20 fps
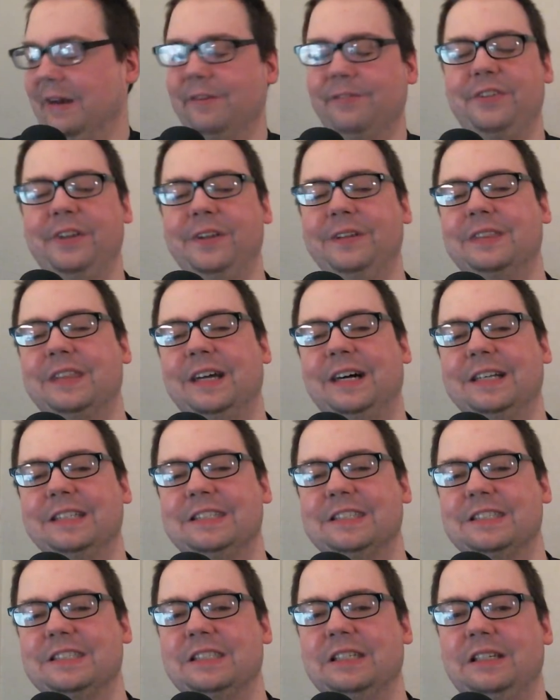a few
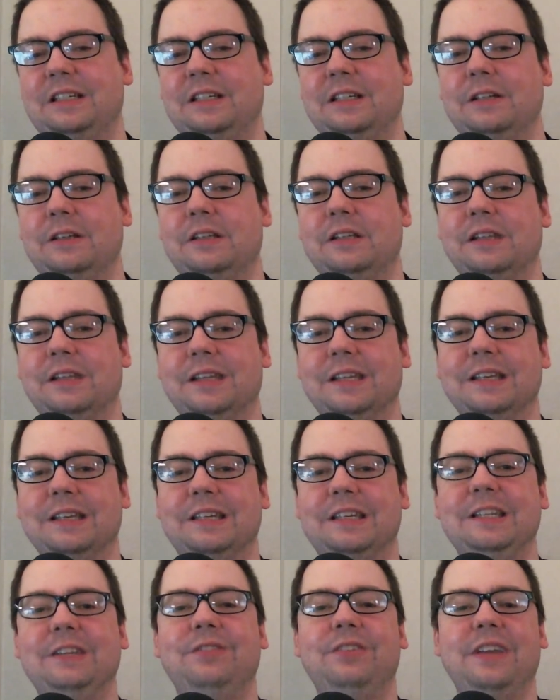thoughts that
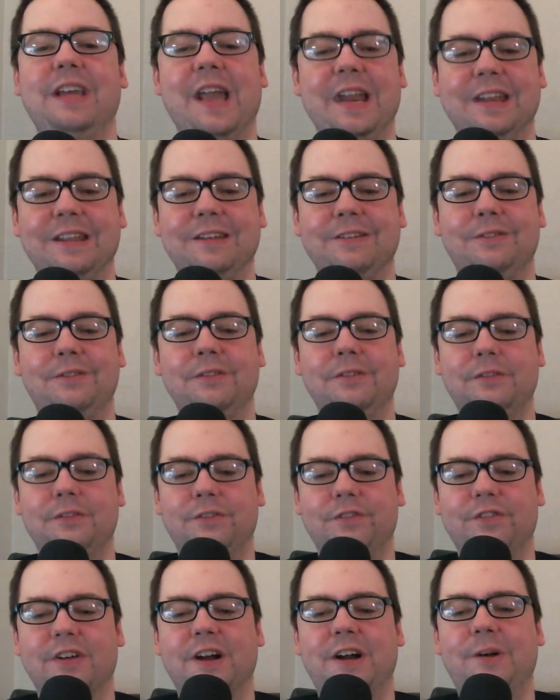deviated
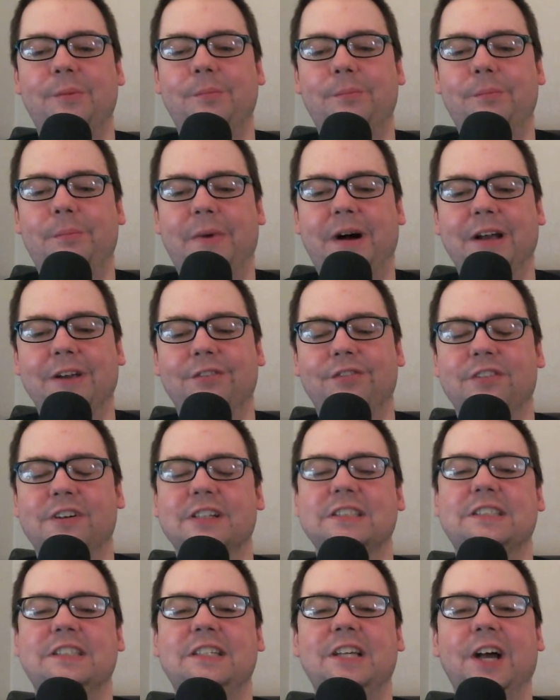from my
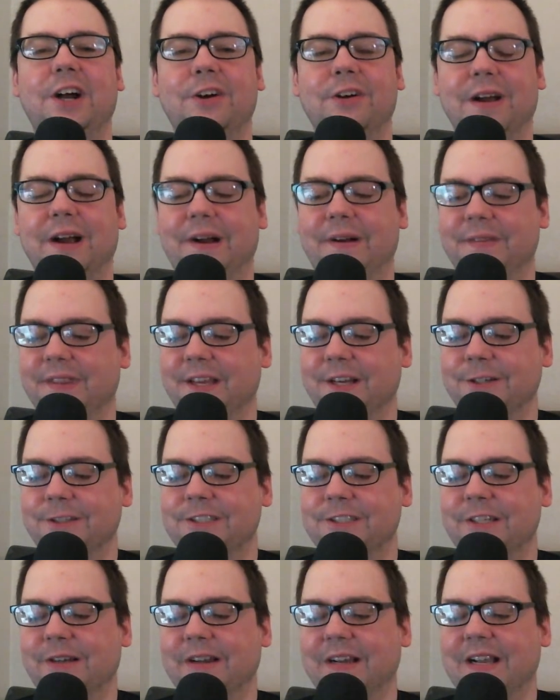first go-around, though.
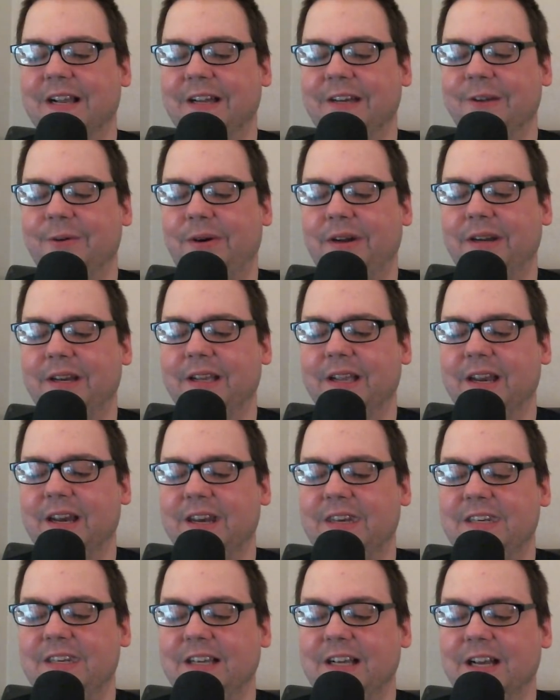So I kind of
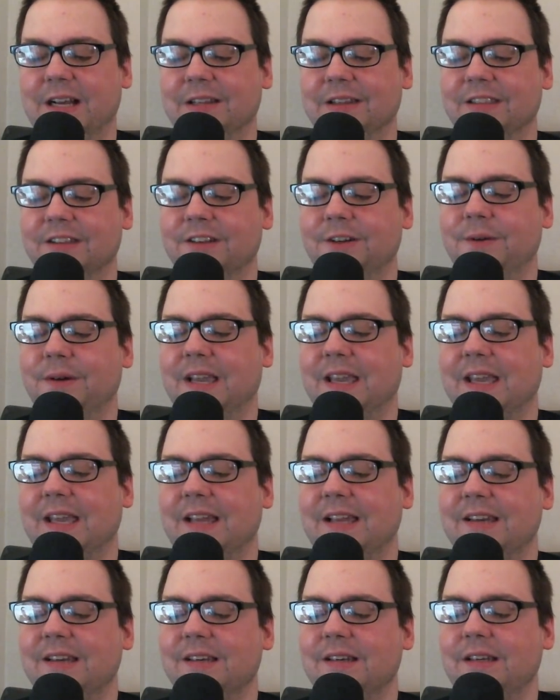wanted to go through
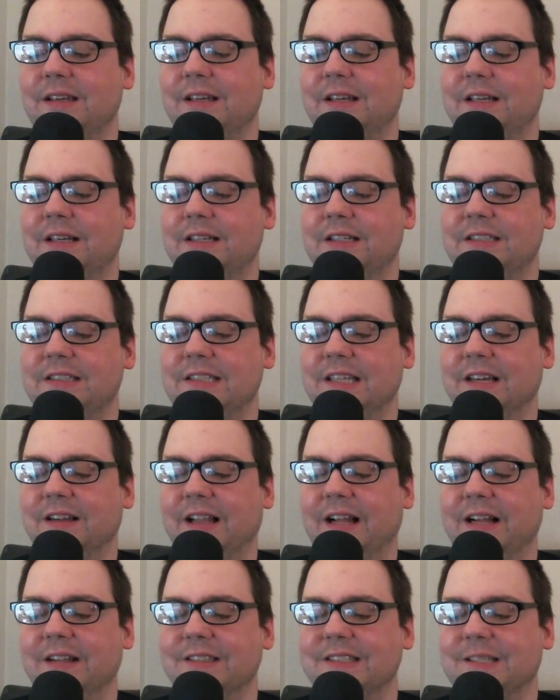again and single
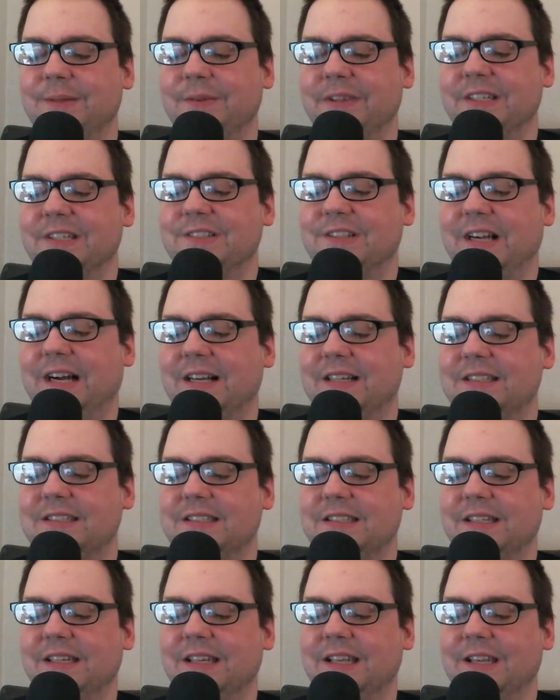out some of the tracks
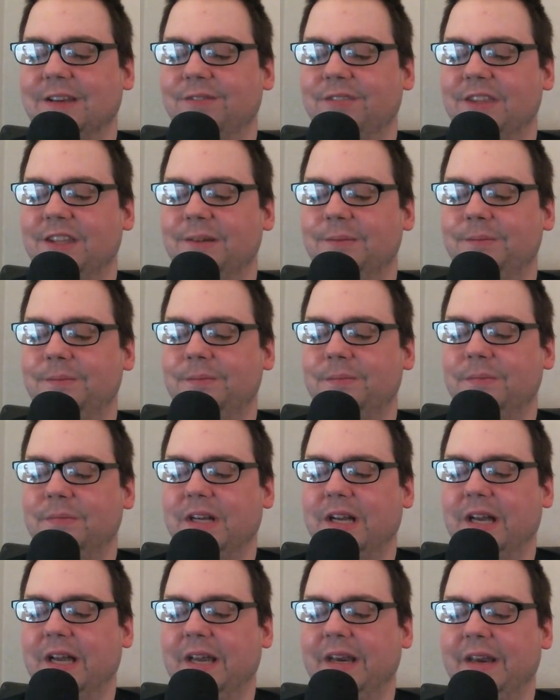and give them
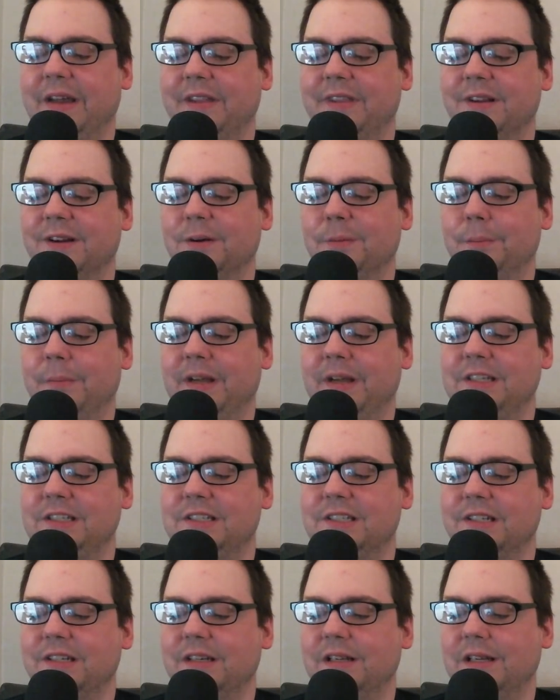another
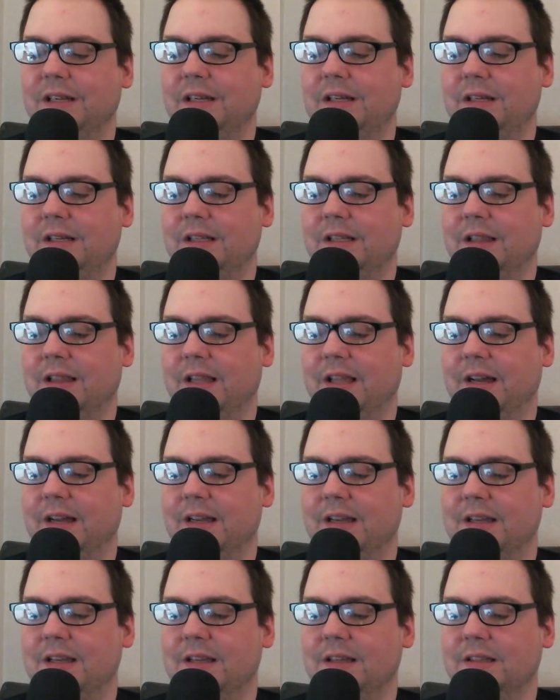mention.
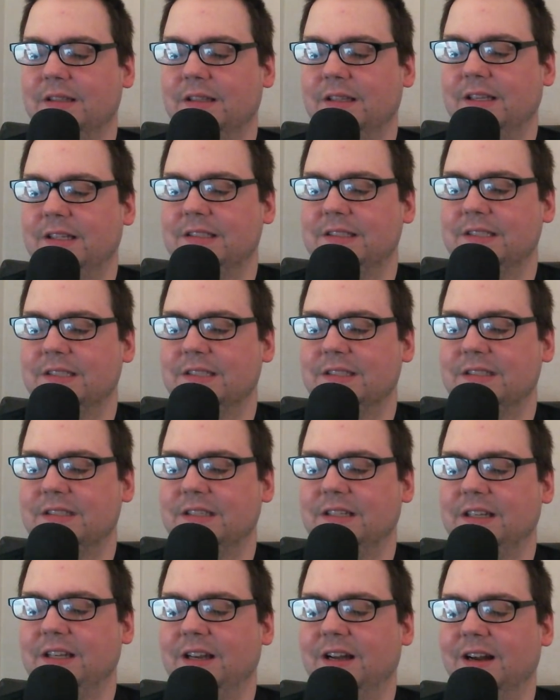Like, let's
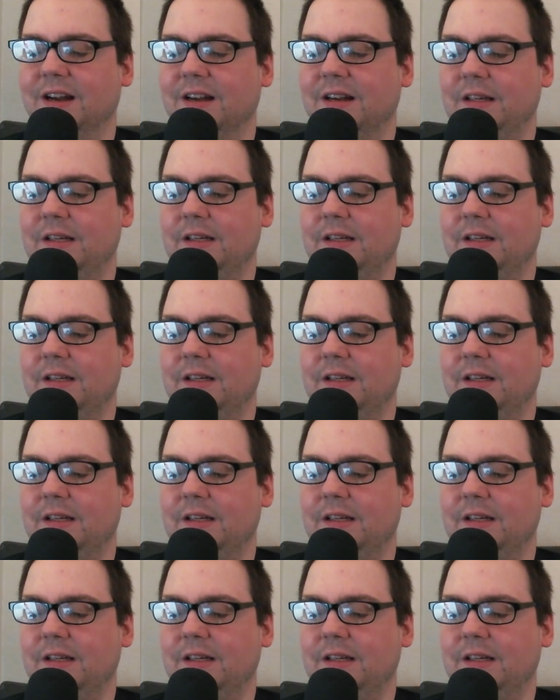see here.